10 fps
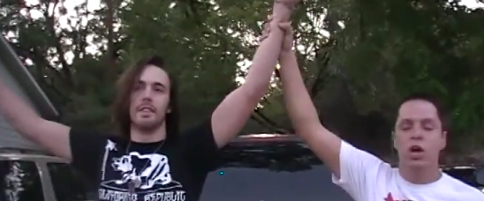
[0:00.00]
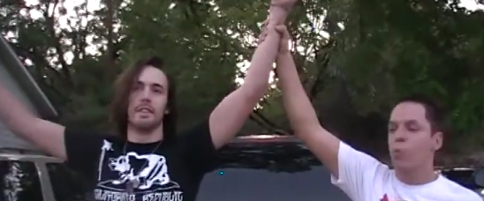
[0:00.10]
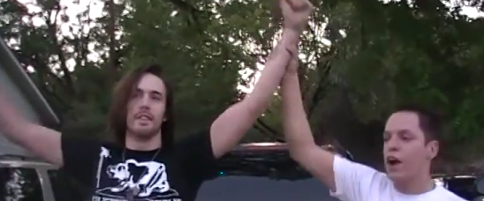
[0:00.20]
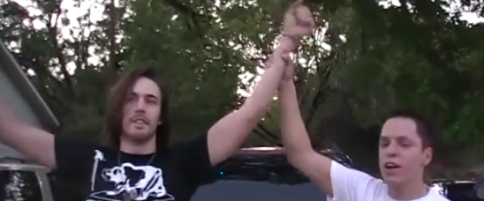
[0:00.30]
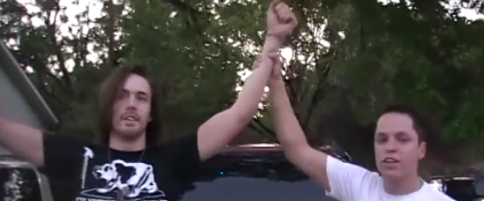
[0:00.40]

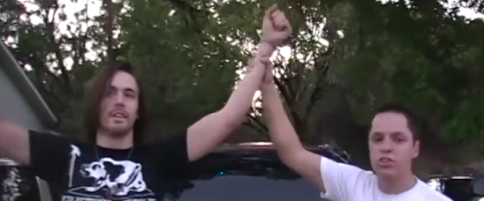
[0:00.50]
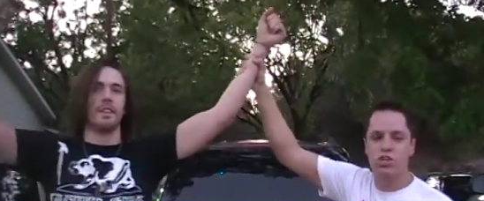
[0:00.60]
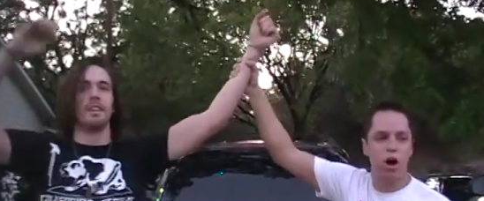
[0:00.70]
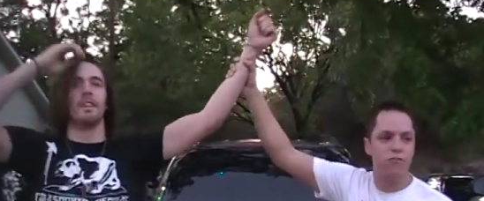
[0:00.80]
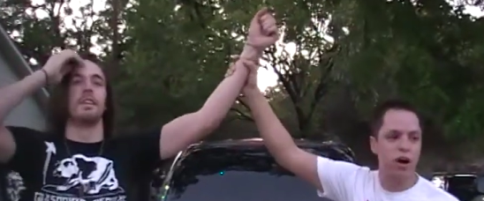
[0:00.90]
Speaker 1: wearing those
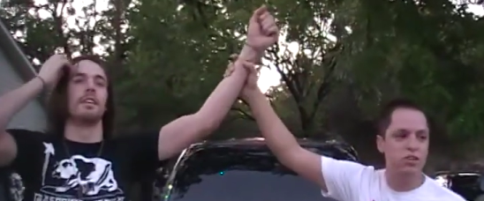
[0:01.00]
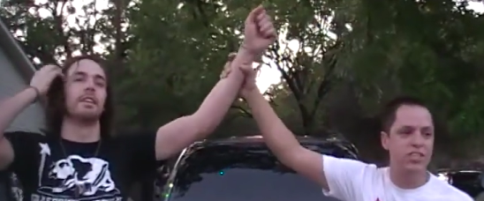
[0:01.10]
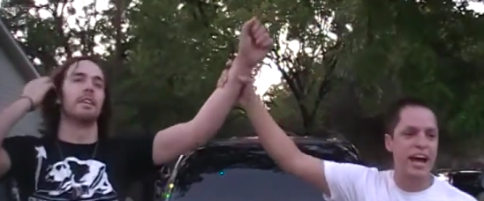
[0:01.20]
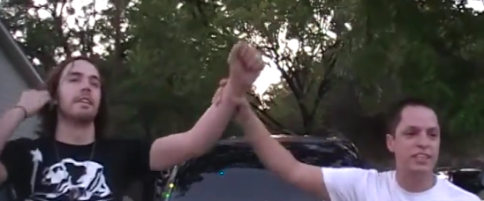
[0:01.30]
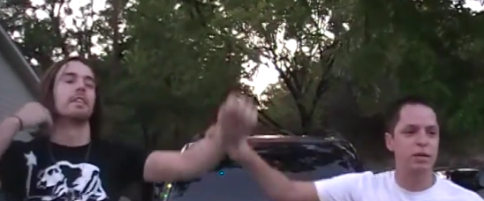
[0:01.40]
Gulf Coast
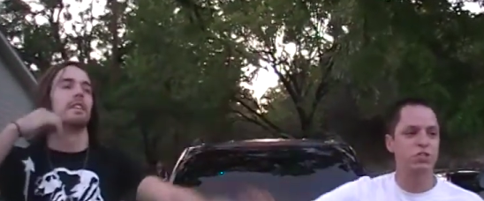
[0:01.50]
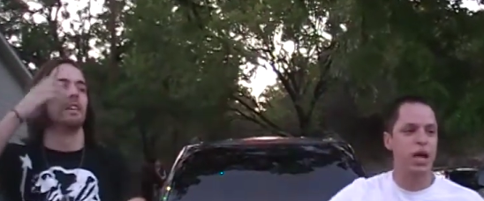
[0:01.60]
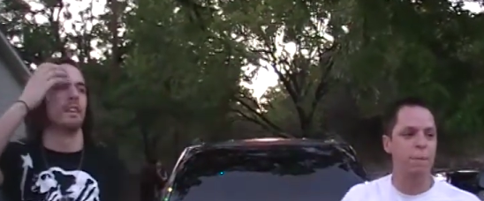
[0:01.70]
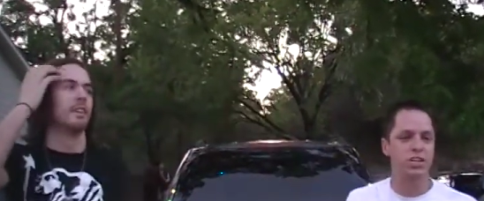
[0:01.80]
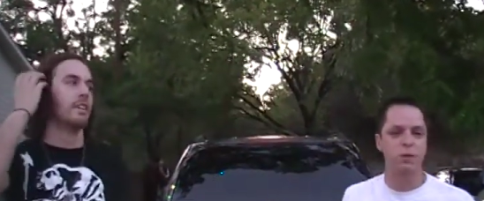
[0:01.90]
Tag Team
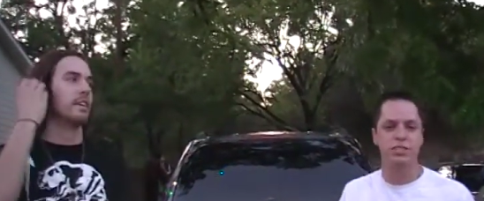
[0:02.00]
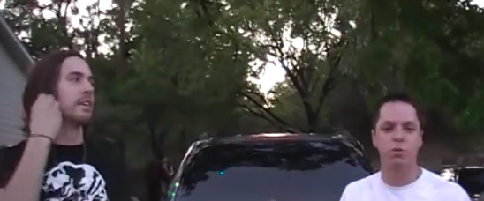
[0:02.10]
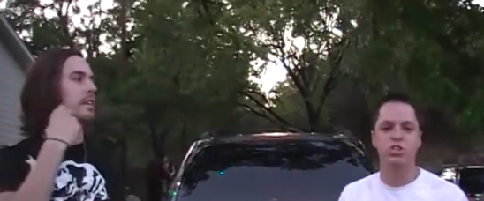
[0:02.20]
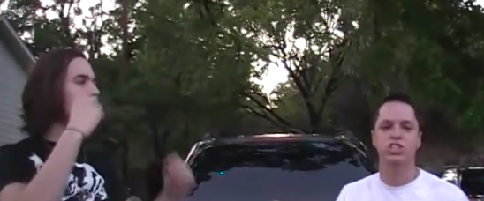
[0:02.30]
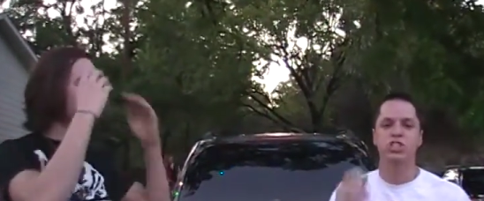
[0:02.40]
Championships that
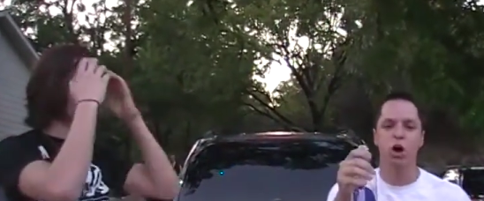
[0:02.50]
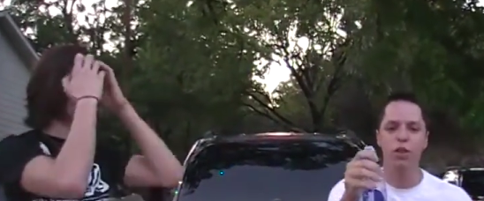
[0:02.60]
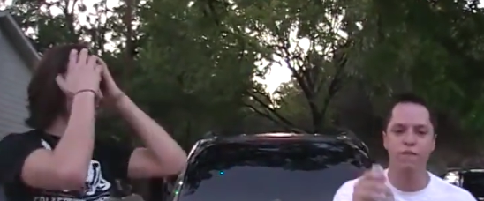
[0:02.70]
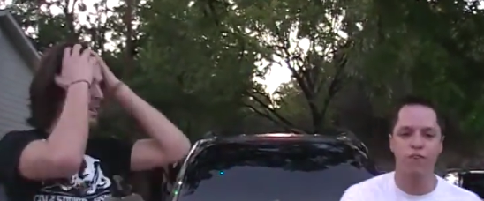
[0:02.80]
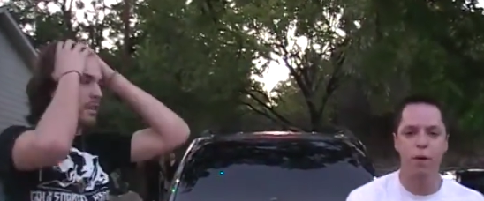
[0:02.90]
were
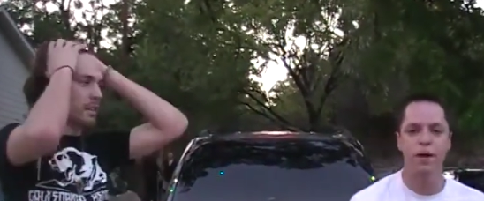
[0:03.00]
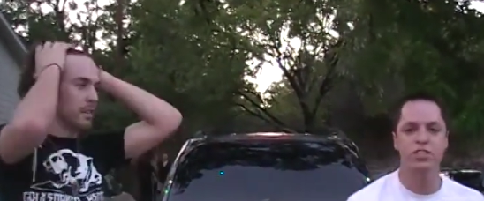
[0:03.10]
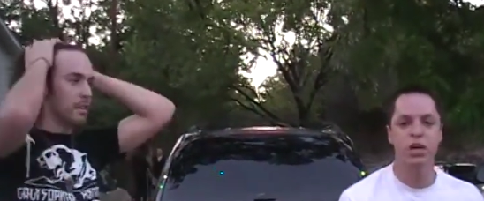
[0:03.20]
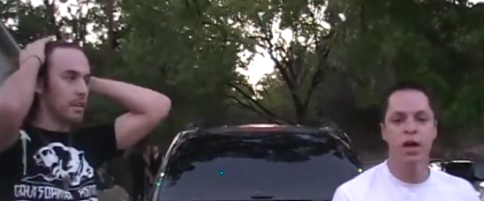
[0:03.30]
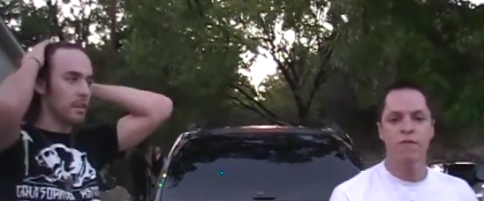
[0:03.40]
stolen from
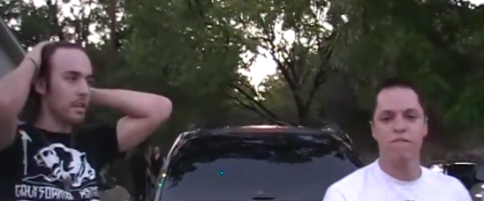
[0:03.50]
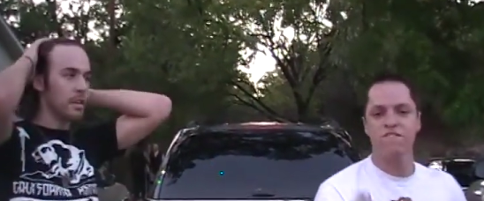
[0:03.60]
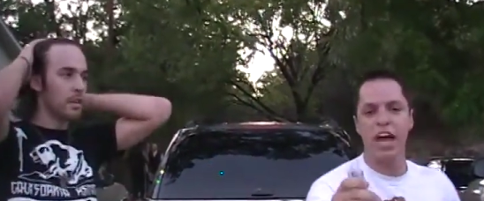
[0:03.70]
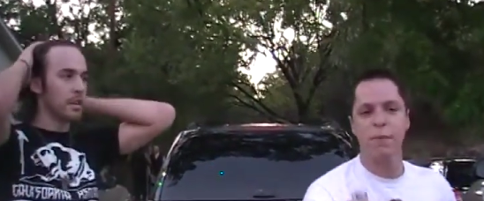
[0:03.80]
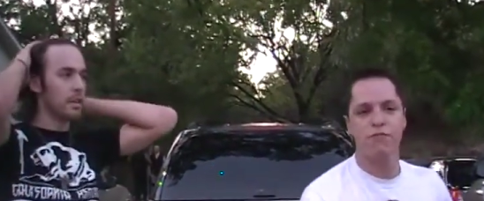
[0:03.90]
us from
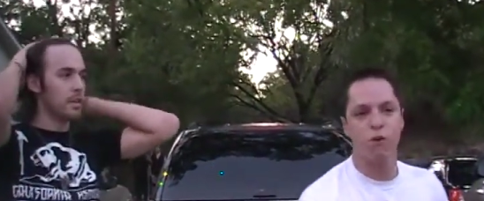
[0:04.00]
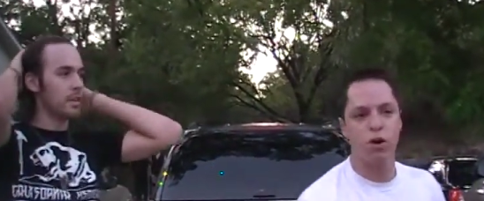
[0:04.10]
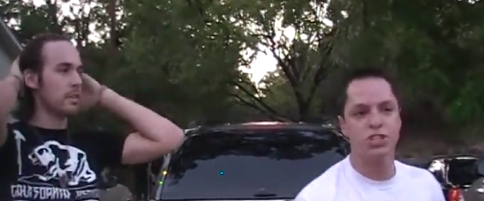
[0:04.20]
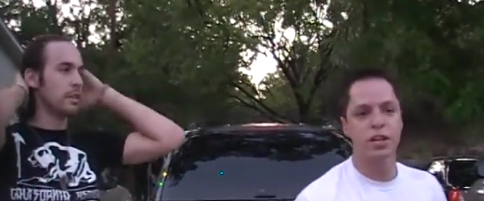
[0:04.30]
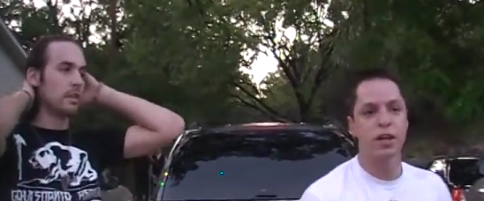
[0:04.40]
fame and
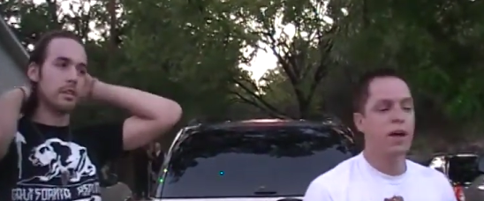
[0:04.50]
fortune.